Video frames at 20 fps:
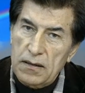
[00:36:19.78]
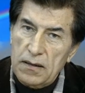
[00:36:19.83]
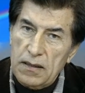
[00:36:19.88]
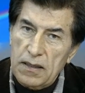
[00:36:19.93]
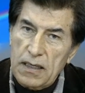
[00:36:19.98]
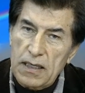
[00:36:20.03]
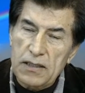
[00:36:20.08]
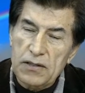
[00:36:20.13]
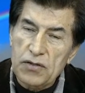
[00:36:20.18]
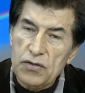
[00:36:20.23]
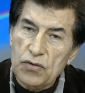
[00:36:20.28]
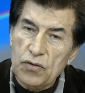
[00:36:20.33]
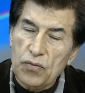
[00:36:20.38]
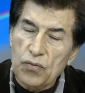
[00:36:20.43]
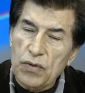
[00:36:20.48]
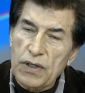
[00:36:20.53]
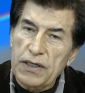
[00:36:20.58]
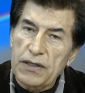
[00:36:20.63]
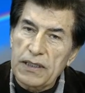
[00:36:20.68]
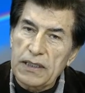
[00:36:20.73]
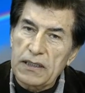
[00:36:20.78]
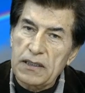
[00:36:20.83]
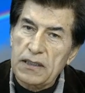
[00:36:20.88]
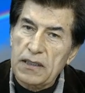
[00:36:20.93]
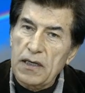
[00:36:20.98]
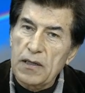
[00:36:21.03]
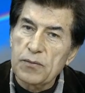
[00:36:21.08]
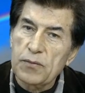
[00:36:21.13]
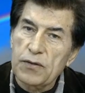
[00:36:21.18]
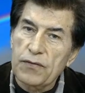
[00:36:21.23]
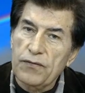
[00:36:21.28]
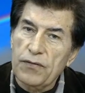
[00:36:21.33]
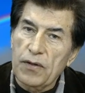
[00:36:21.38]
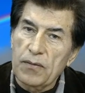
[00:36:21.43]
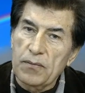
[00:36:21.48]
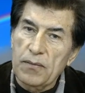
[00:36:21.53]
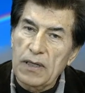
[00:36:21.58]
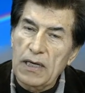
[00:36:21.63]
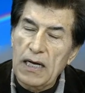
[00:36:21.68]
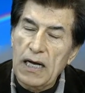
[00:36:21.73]
as to where it comes
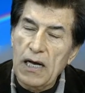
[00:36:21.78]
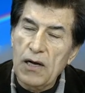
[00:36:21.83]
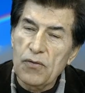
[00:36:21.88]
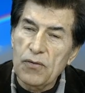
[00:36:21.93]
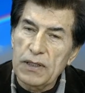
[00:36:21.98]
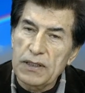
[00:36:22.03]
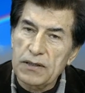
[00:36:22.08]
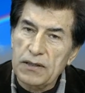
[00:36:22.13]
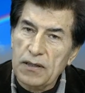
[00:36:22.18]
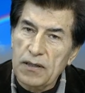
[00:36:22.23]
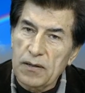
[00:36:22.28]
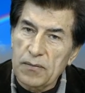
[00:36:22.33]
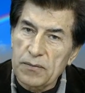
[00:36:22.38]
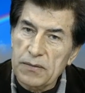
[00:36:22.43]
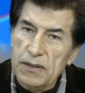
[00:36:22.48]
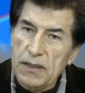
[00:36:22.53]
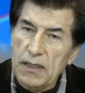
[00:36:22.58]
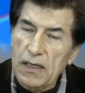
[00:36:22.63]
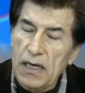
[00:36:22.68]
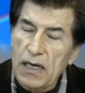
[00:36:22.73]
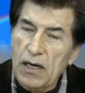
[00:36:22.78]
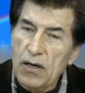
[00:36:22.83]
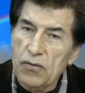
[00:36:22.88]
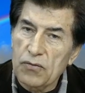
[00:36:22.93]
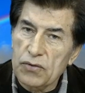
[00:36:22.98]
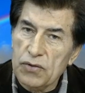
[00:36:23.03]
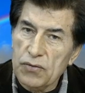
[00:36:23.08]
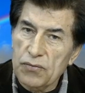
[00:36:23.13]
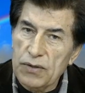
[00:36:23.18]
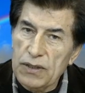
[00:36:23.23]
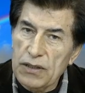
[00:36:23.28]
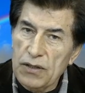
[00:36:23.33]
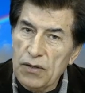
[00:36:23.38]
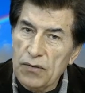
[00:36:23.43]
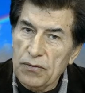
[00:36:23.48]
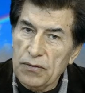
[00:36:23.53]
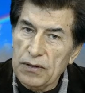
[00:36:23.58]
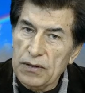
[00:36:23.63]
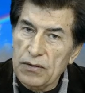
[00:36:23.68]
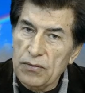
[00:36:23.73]
from, how it comes, and how do we know
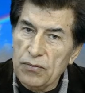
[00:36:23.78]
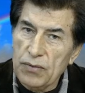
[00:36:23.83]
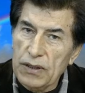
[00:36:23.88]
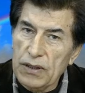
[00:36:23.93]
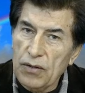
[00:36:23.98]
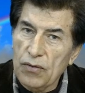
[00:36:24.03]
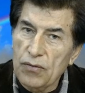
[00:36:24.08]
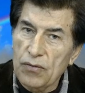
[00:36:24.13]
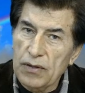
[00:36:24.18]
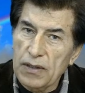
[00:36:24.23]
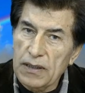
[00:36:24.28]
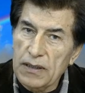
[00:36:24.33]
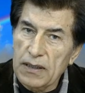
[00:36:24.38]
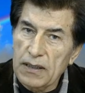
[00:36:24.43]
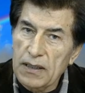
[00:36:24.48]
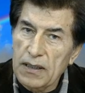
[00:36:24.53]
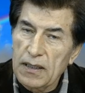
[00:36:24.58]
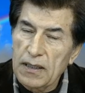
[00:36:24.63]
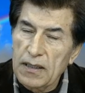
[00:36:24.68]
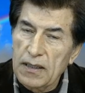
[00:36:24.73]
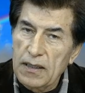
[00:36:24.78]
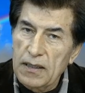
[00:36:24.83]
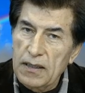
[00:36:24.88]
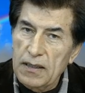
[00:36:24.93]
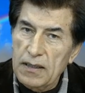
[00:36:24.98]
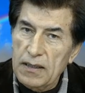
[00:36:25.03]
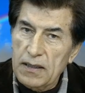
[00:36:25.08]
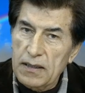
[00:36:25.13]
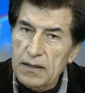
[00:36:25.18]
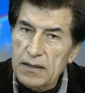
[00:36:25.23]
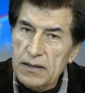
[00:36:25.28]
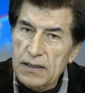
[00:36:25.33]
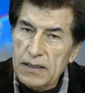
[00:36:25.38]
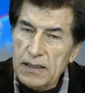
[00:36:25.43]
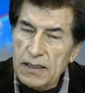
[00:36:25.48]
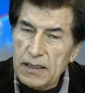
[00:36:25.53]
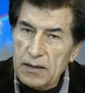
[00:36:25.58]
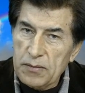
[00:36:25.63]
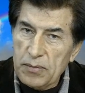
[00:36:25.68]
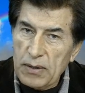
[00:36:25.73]
it. We only see
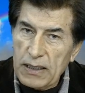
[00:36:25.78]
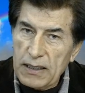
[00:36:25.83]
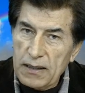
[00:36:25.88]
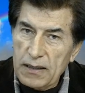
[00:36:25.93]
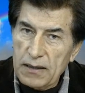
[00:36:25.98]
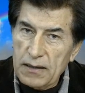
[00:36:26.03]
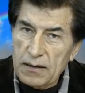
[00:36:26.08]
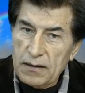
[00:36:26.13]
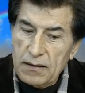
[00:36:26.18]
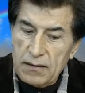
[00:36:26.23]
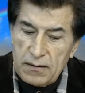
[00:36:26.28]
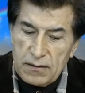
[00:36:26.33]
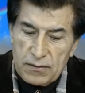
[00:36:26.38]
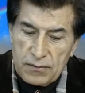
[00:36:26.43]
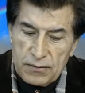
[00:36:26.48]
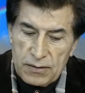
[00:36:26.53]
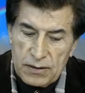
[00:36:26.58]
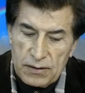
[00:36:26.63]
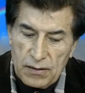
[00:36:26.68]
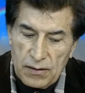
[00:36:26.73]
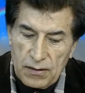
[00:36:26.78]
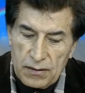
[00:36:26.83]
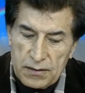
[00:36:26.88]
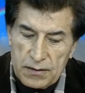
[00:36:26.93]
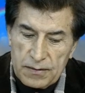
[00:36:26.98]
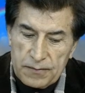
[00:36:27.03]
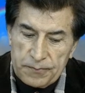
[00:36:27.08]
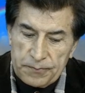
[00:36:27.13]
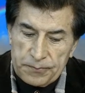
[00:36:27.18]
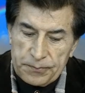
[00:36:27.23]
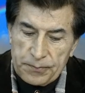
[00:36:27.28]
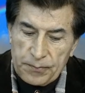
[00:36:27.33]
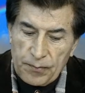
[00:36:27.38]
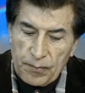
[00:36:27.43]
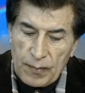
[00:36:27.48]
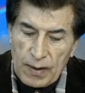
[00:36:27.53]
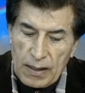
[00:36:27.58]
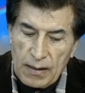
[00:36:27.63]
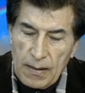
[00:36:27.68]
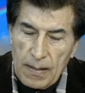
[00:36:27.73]
it by the results.
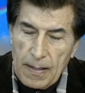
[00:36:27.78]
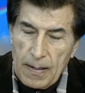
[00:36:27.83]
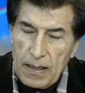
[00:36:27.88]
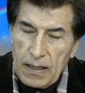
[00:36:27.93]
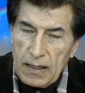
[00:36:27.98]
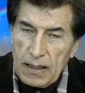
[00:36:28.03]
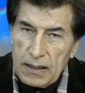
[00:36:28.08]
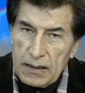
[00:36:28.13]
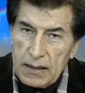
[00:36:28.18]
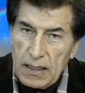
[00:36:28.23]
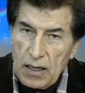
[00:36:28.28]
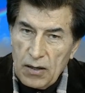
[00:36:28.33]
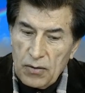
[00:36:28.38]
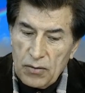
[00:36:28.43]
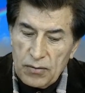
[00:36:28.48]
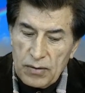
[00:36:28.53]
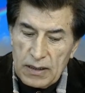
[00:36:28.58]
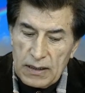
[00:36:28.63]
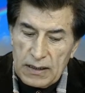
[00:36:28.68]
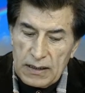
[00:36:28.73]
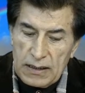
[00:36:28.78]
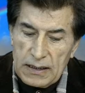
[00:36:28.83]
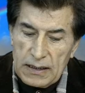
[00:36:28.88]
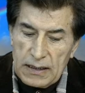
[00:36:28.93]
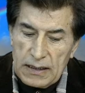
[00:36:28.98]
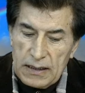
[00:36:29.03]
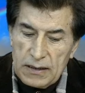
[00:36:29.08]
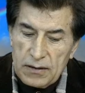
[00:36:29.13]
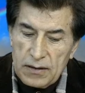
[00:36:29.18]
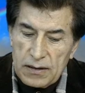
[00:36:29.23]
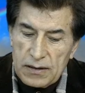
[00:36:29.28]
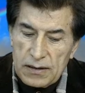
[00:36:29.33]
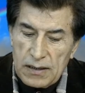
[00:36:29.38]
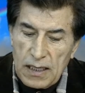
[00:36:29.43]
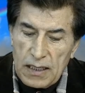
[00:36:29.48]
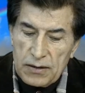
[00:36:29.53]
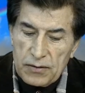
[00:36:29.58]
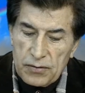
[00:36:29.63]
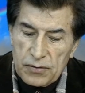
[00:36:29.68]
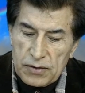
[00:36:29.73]
Now, in the
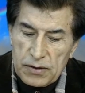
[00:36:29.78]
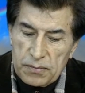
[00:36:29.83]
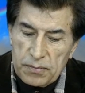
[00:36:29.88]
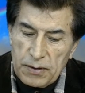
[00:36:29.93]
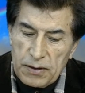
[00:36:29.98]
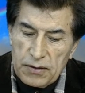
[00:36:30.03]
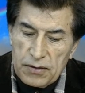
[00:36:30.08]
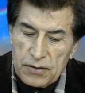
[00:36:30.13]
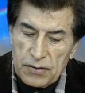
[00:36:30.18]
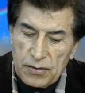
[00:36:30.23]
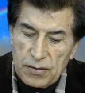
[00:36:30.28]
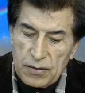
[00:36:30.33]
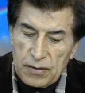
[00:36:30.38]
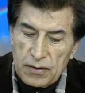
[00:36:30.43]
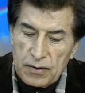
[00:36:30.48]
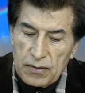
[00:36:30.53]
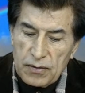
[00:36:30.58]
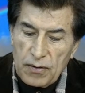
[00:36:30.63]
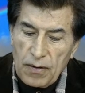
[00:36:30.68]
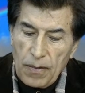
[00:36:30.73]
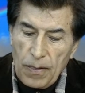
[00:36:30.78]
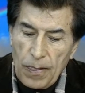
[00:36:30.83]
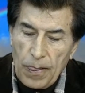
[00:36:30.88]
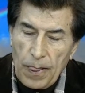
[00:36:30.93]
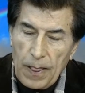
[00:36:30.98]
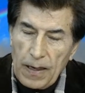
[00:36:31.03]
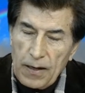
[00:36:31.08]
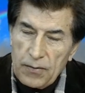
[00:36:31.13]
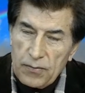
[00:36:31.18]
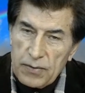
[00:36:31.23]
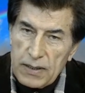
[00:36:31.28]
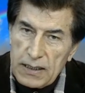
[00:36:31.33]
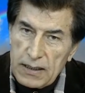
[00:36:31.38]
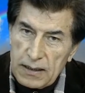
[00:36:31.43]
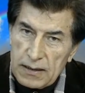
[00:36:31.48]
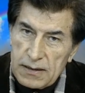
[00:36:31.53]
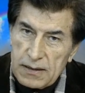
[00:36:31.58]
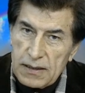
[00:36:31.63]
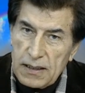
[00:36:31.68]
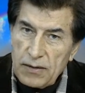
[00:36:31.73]
psycho spiritual, we can
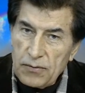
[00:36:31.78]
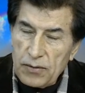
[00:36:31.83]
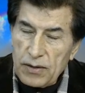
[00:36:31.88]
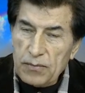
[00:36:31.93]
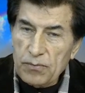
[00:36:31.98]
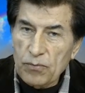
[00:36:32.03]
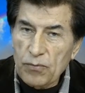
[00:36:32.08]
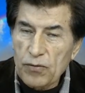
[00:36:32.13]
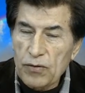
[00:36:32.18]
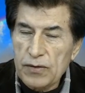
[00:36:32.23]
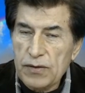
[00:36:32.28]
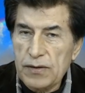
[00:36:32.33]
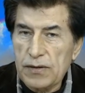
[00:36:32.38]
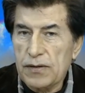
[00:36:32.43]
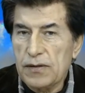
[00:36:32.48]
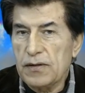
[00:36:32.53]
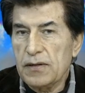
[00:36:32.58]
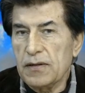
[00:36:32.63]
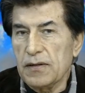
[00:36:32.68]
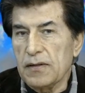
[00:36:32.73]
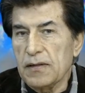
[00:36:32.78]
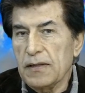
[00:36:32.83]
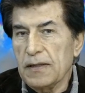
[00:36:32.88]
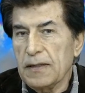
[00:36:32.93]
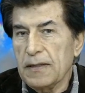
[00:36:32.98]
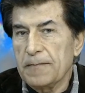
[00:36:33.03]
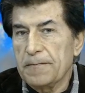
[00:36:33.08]
say with more certainty